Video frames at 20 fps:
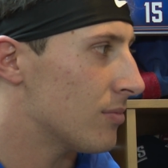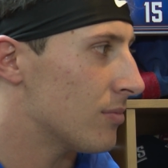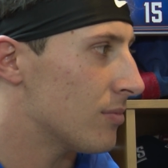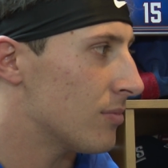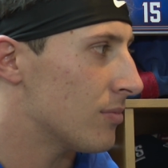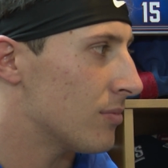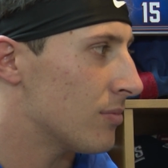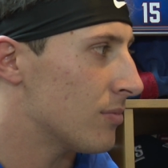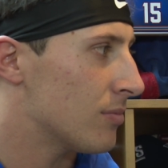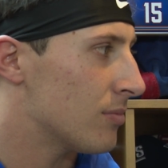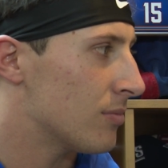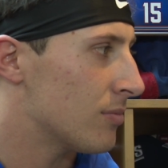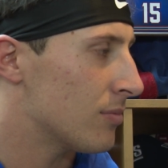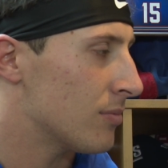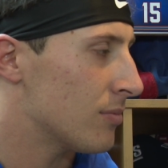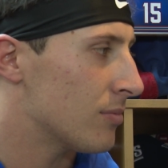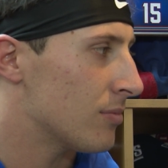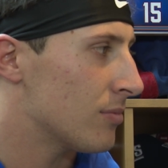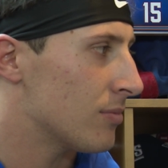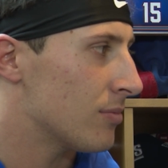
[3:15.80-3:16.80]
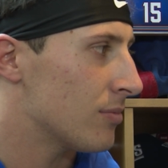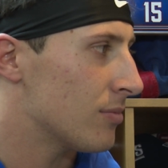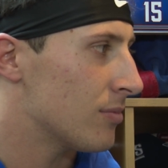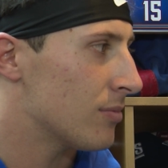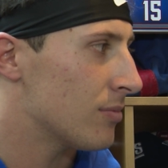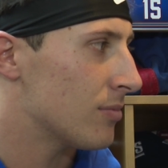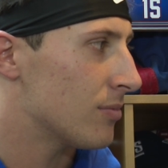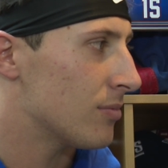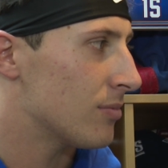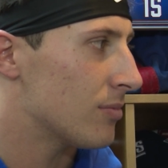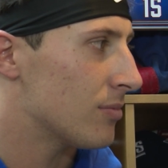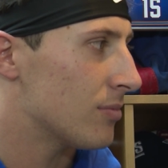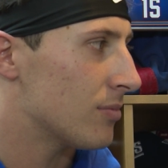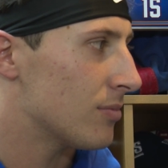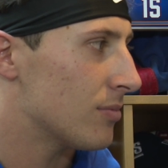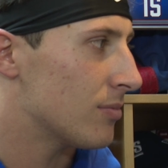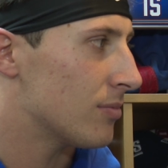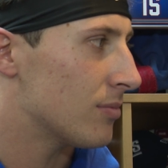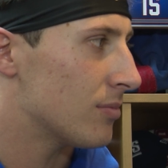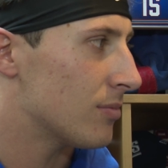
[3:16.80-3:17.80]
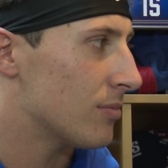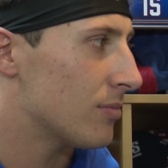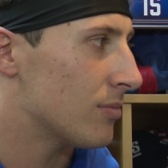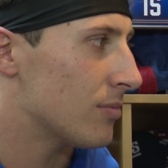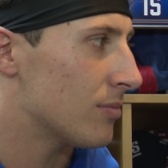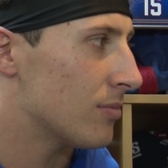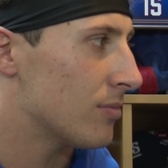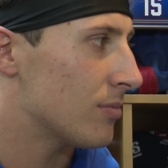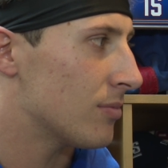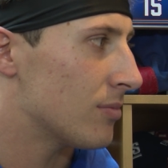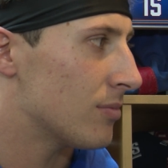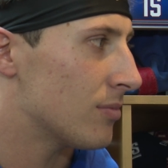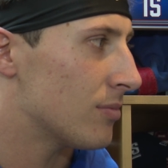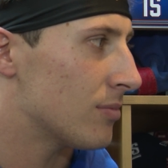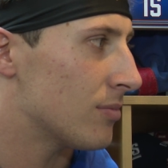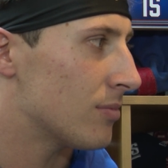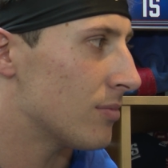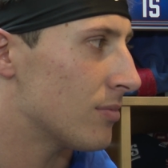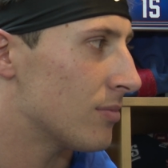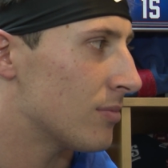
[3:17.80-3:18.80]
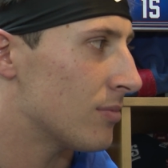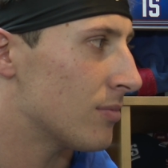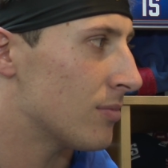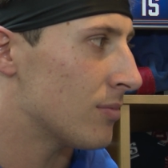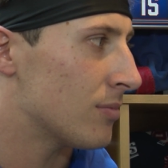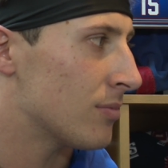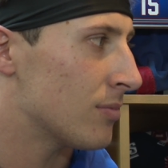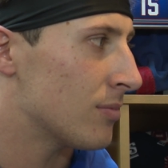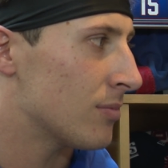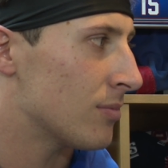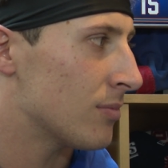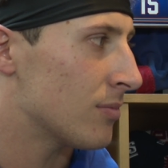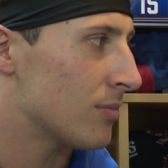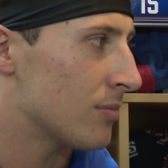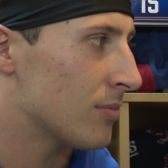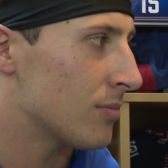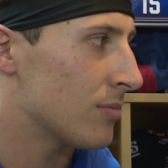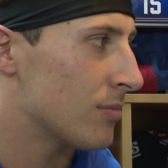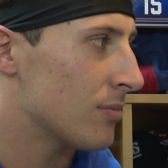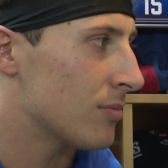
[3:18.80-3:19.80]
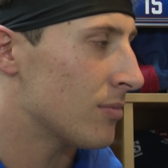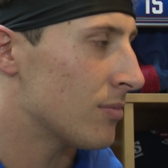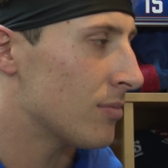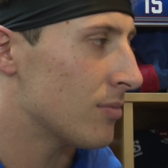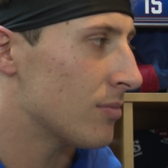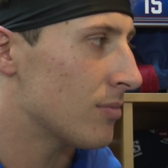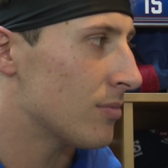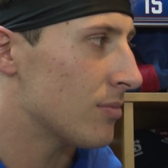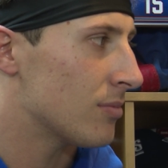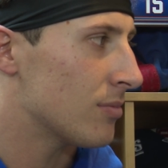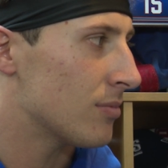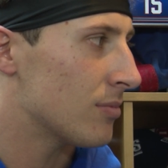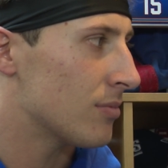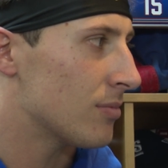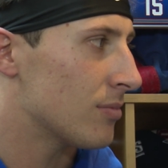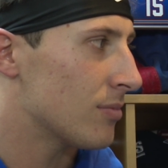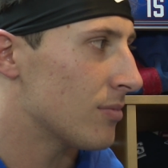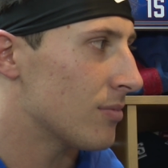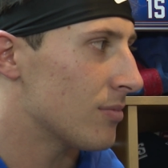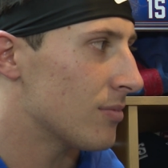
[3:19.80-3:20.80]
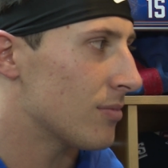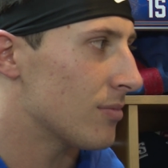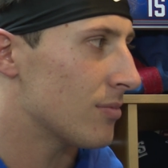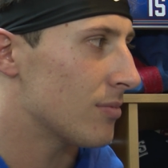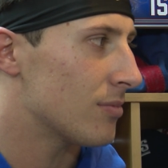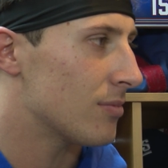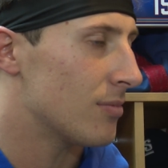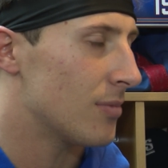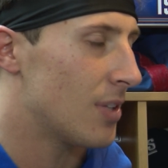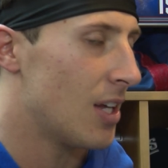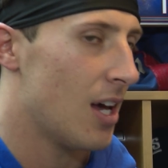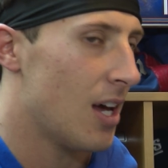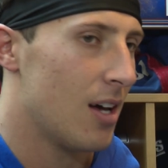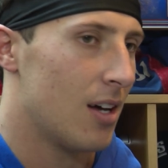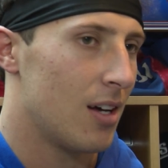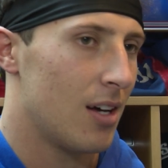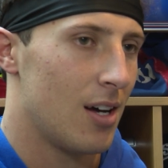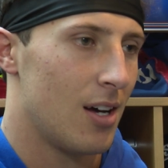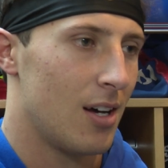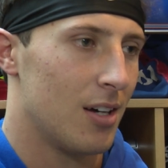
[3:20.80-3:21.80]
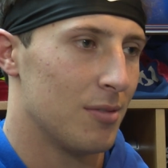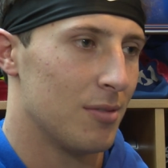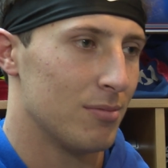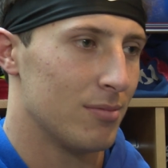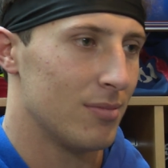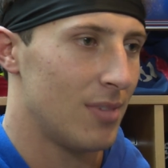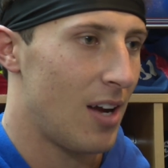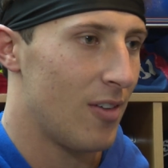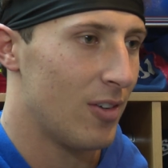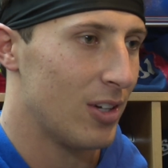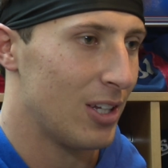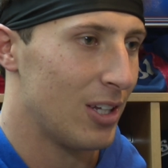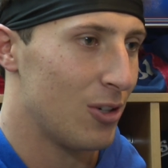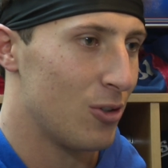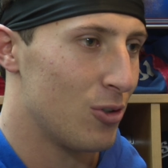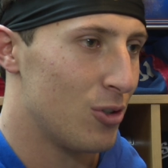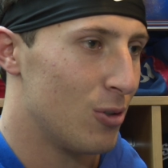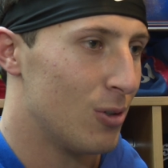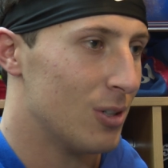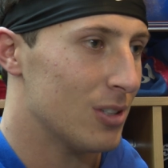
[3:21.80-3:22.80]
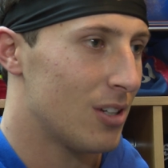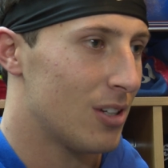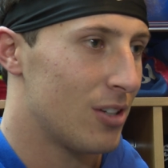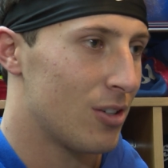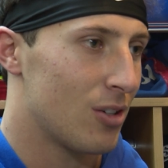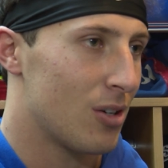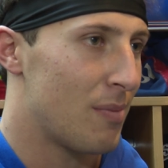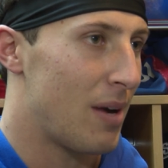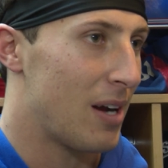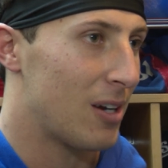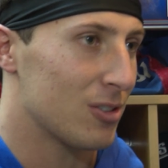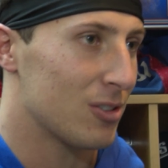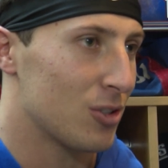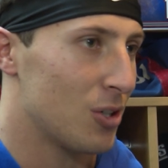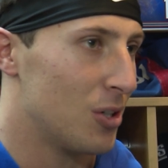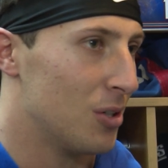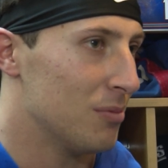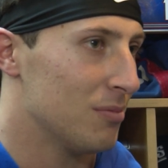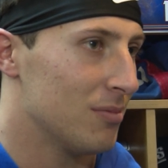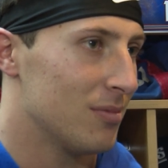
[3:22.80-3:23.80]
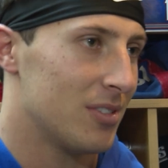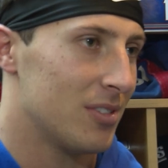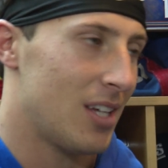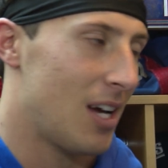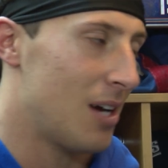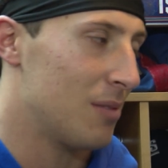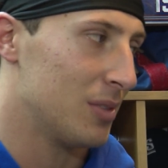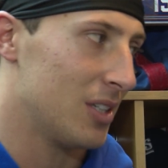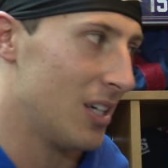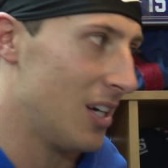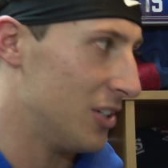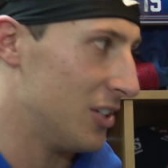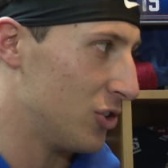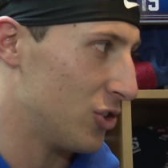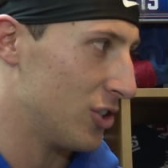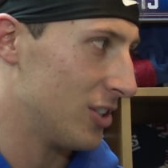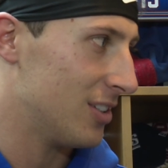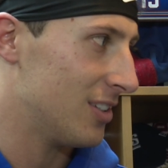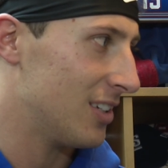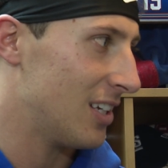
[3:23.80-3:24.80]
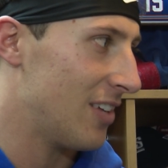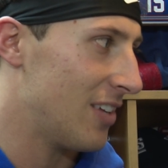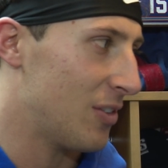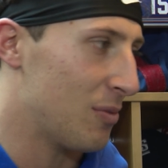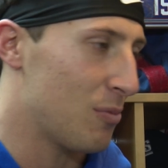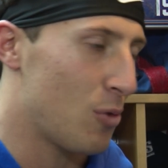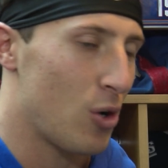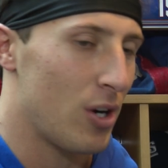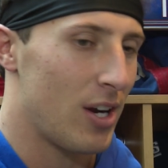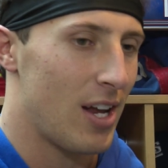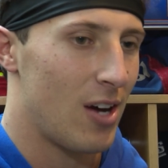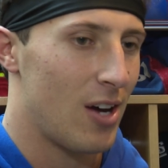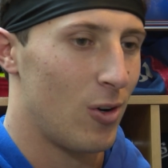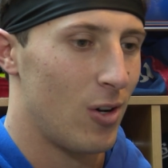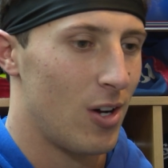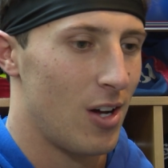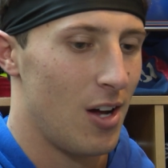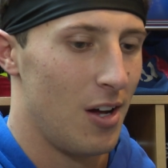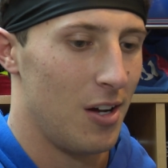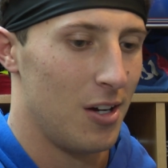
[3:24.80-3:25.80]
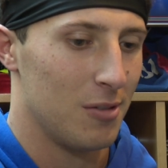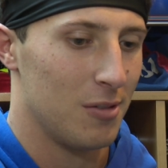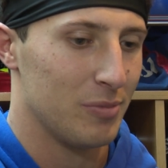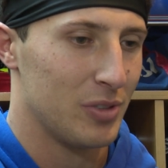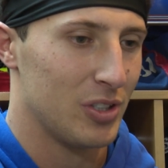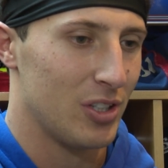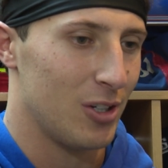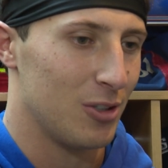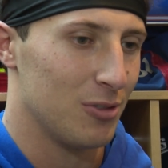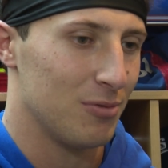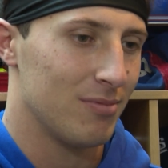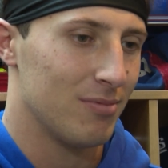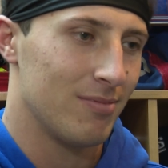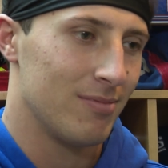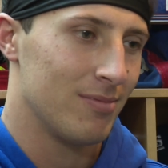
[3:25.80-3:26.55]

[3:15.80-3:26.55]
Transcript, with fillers: just how just out of nowhere kind of get hit with stuff like this that you not really see coming? Yeah, um, everything you do is under a microscope times 100, even more now. Um, so